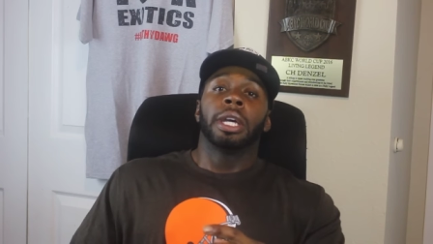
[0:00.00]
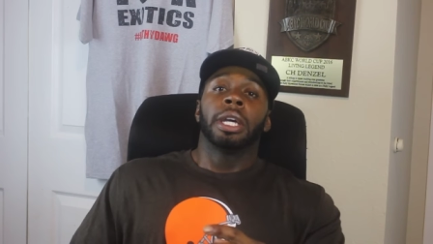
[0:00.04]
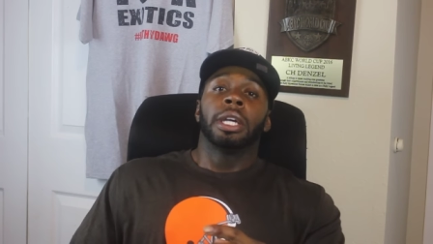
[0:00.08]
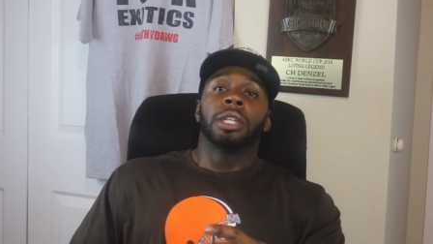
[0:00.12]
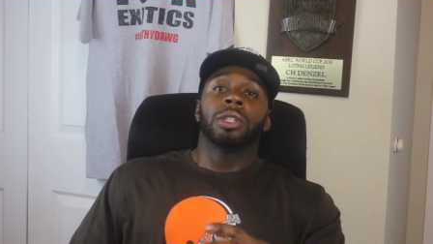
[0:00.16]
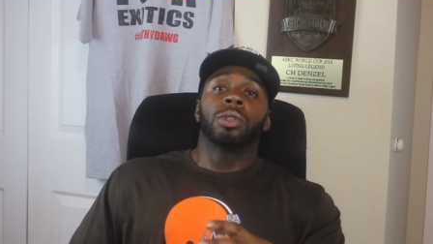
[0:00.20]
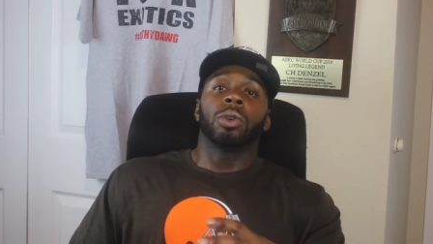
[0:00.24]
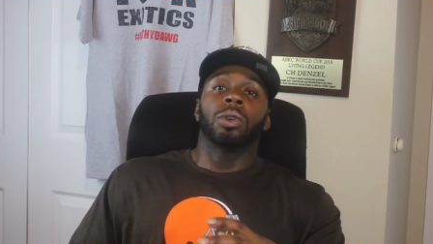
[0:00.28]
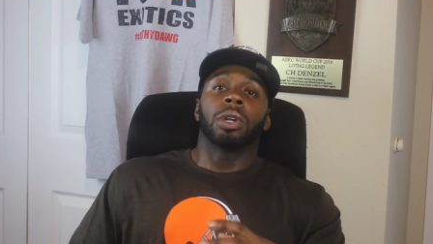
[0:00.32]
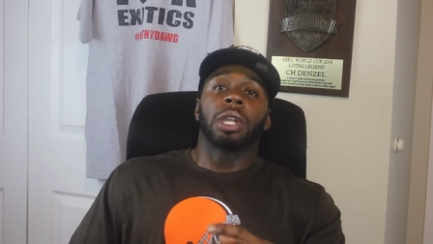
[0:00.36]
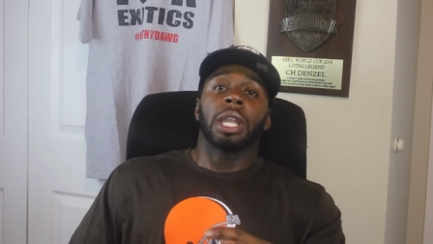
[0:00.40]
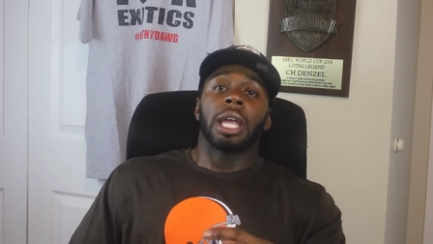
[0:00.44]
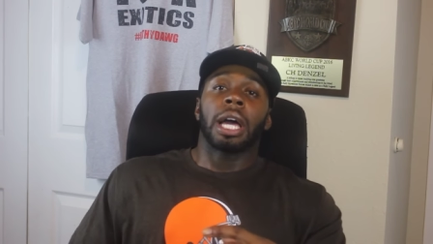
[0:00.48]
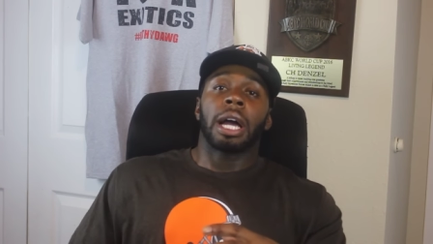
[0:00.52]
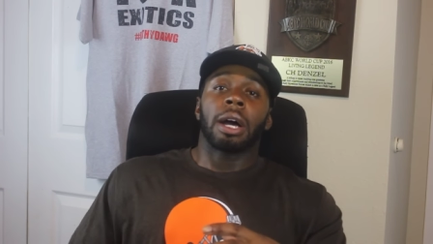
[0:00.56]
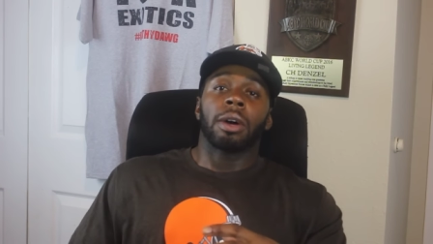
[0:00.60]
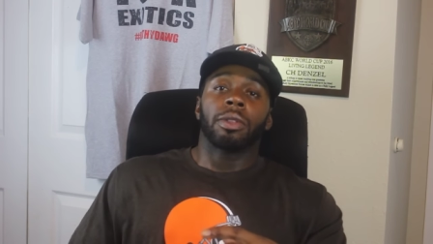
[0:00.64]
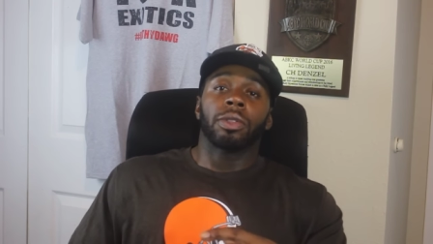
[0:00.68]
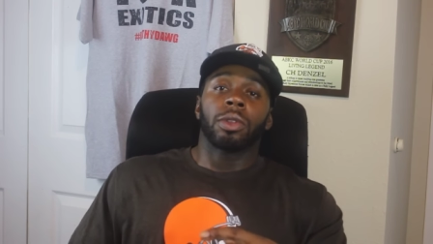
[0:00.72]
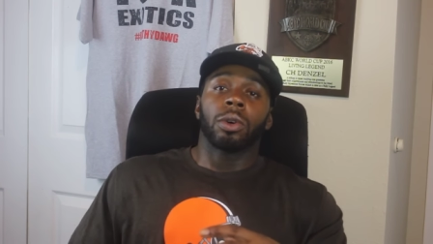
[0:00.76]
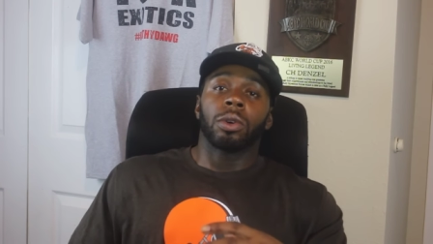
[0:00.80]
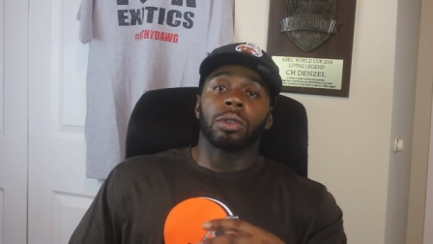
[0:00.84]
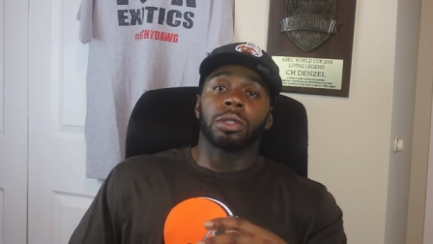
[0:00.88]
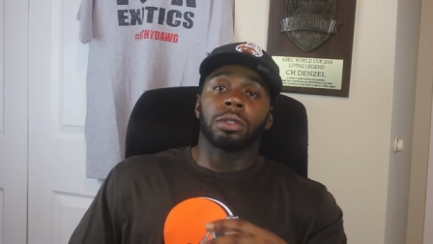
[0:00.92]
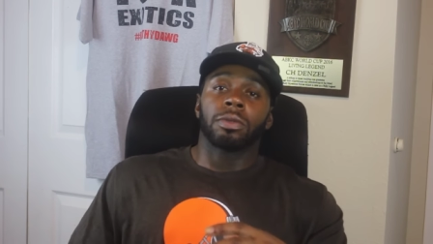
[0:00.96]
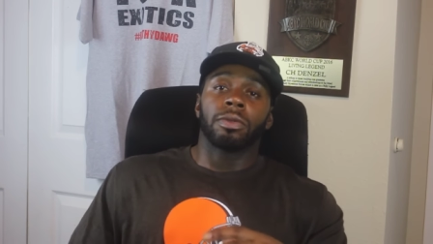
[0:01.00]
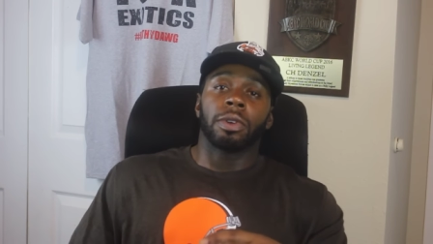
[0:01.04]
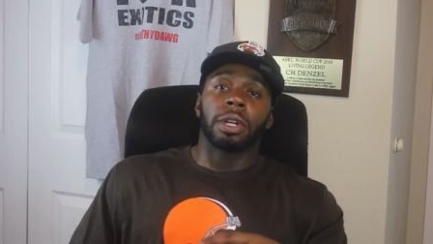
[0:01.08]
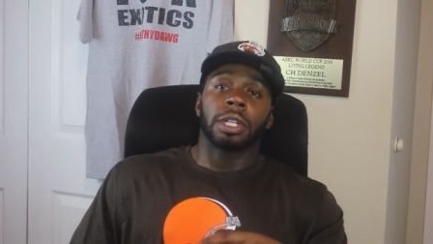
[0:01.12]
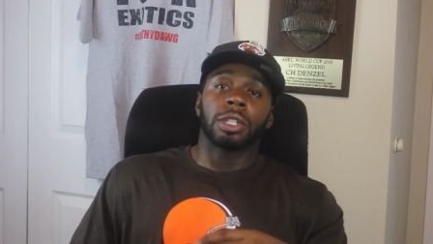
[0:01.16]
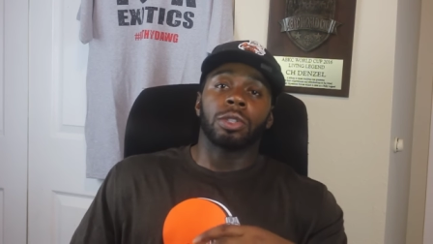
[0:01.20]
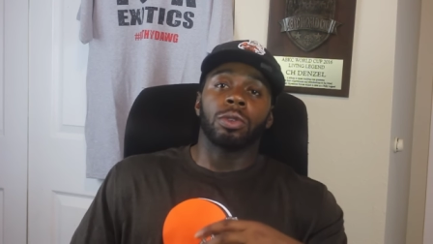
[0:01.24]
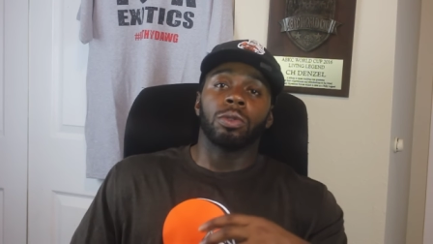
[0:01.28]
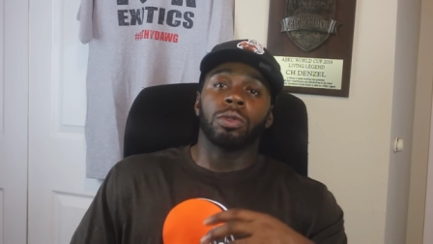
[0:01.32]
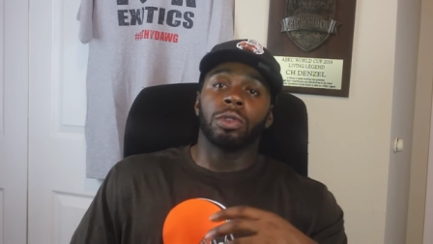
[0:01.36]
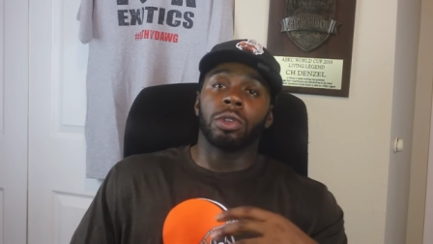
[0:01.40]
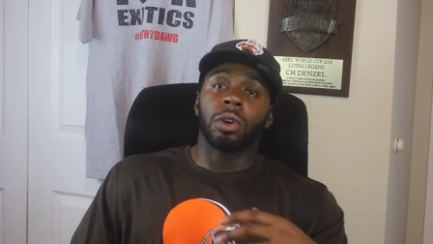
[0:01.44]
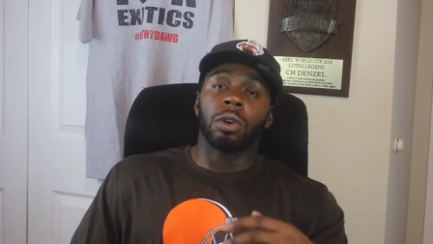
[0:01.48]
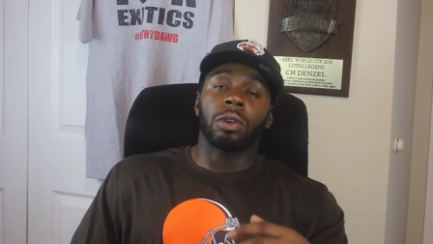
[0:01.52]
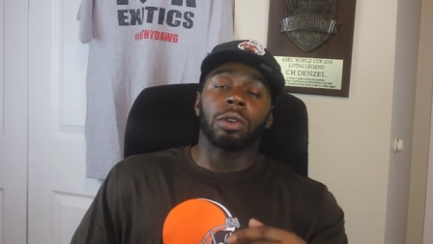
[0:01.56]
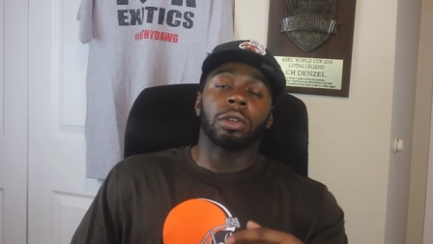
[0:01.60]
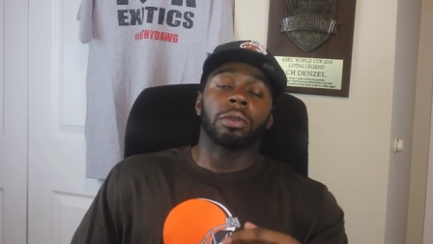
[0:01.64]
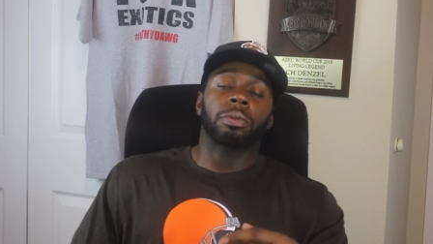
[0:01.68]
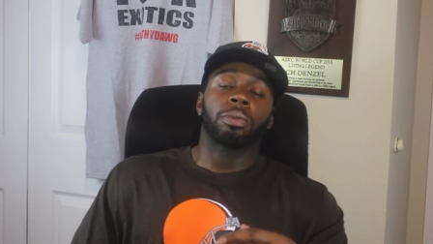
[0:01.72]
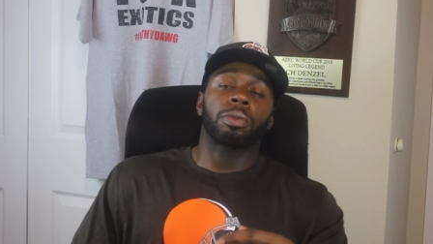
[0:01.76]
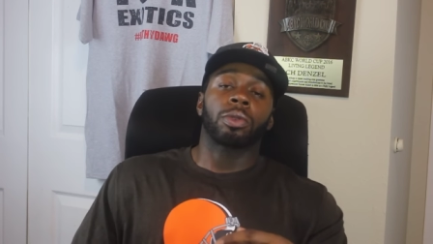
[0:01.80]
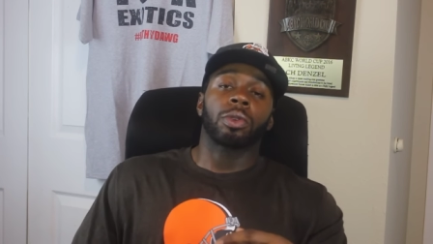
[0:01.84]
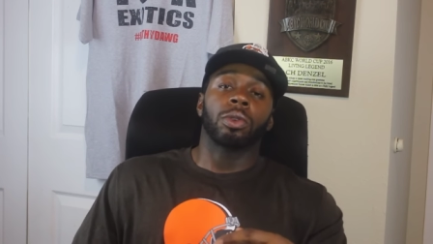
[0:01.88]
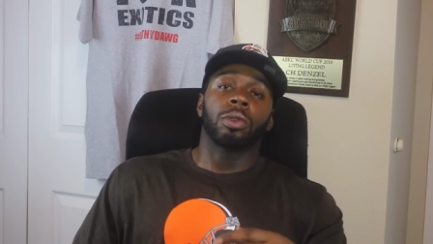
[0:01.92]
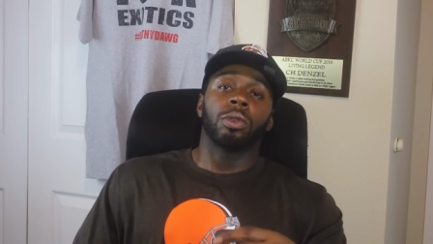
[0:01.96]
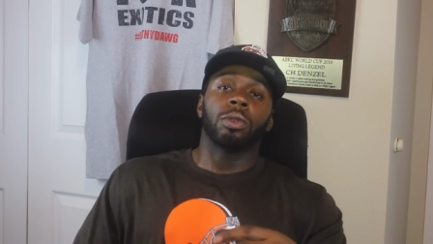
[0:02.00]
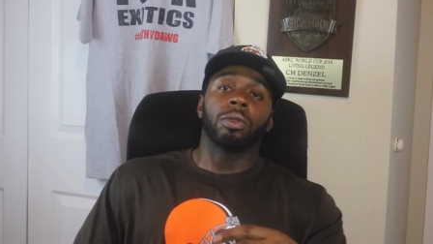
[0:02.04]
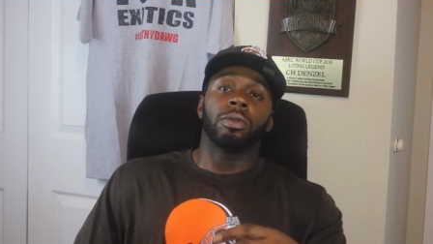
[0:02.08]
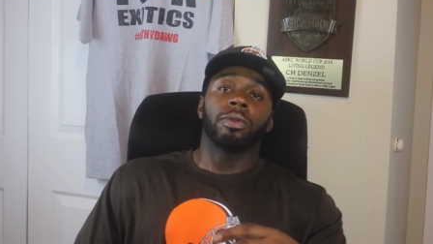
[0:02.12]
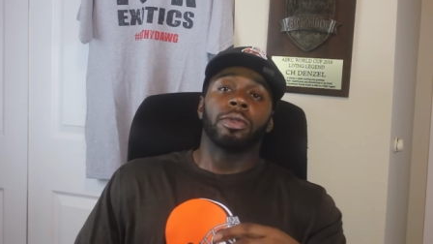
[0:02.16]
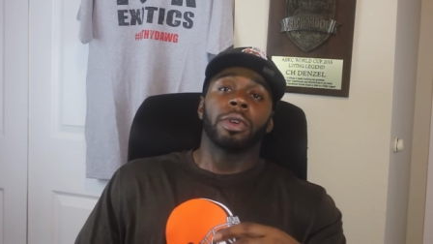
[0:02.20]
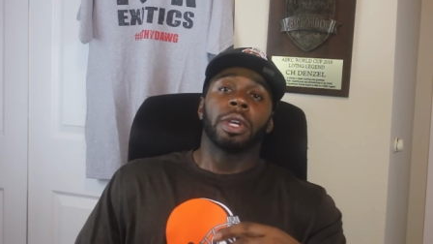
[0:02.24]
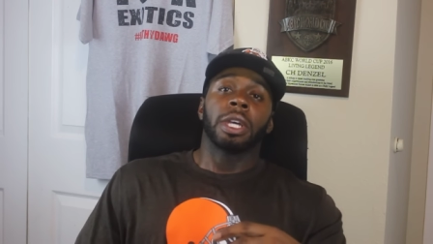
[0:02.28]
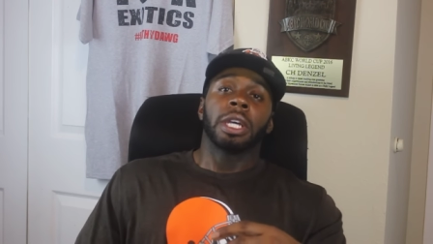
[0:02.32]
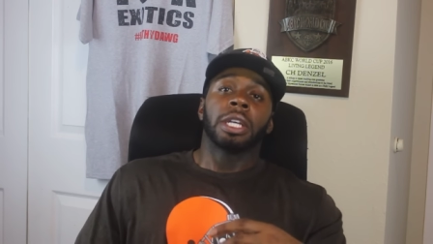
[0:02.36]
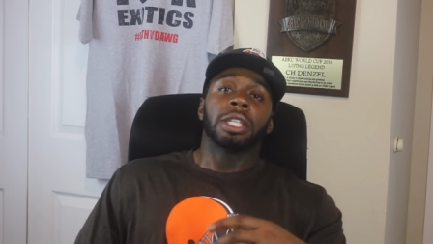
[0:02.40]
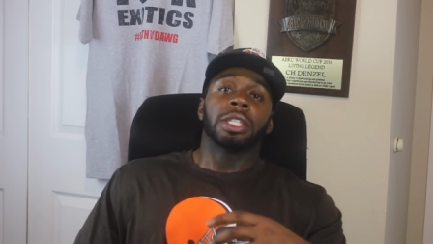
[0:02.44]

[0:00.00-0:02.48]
to allow those of us who don't approve